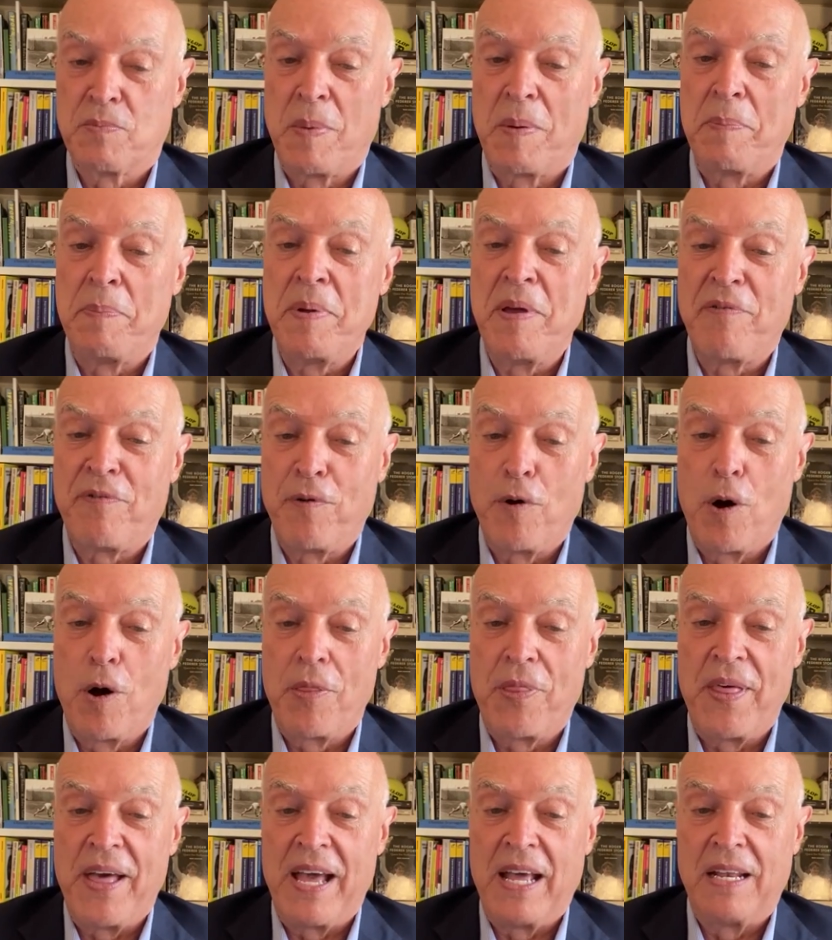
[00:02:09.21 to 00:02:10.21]
but before
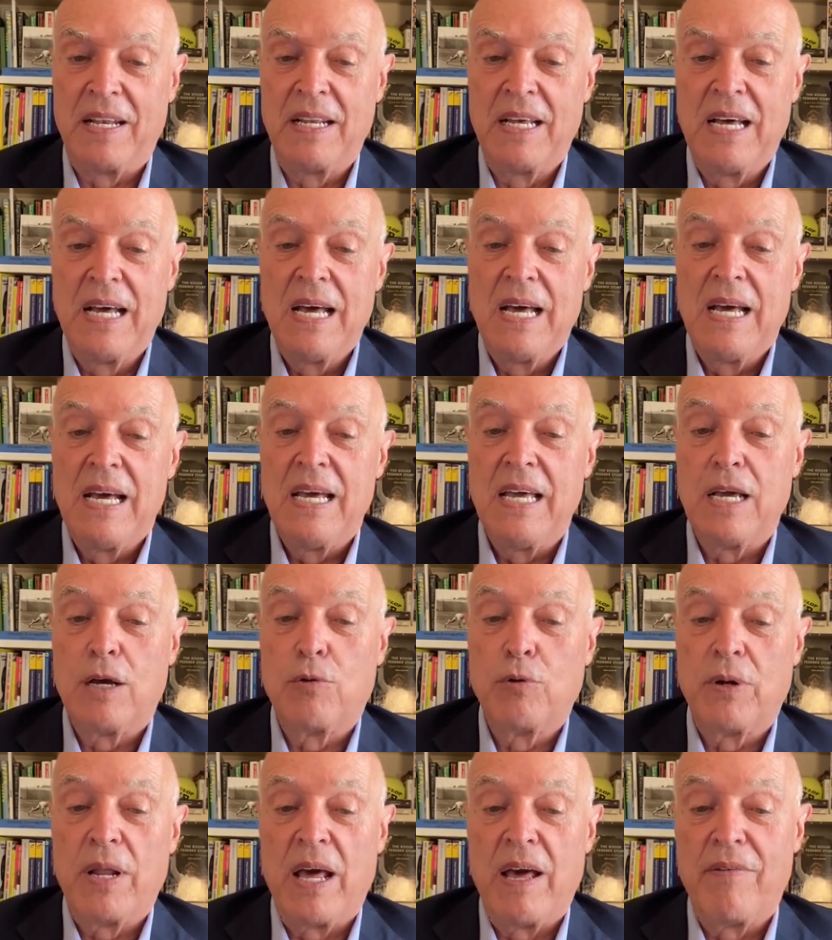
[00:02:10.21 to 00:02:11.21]
then he
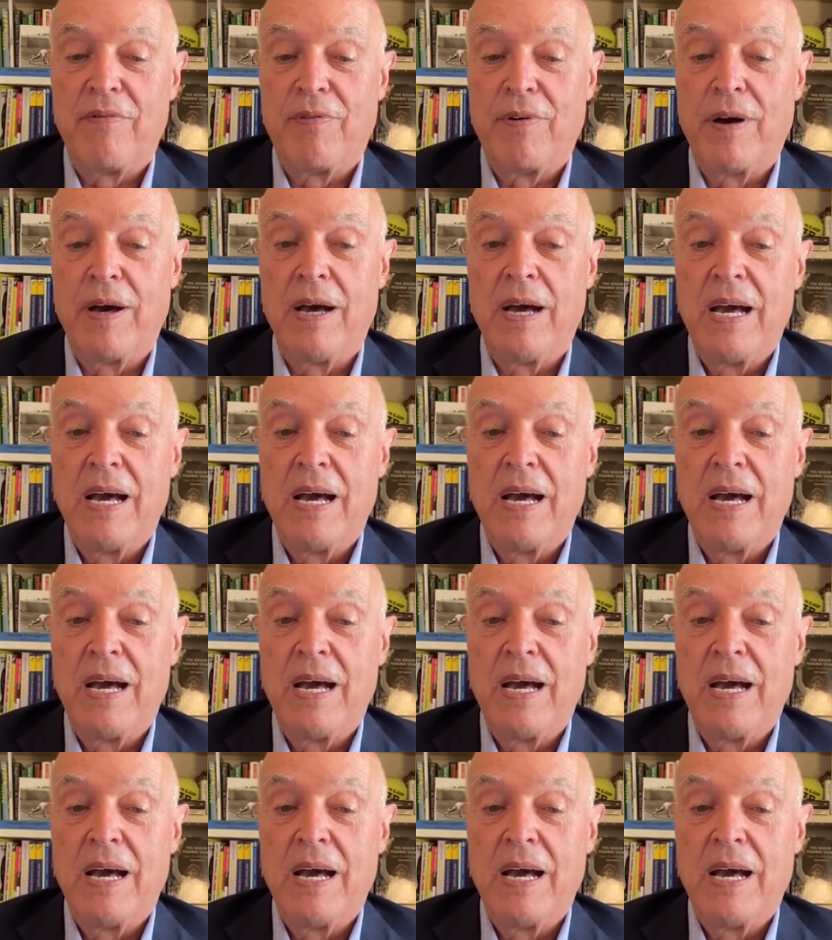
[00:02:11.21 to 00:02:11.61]
could have